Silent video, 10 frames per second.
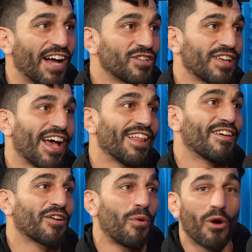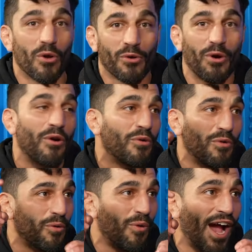just had the quote unquote
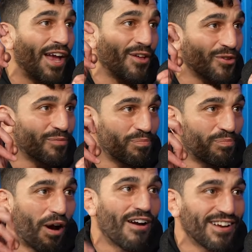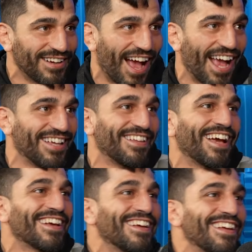wild party night.
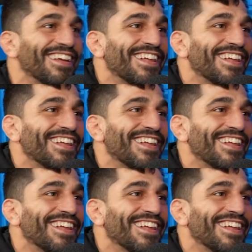like should have been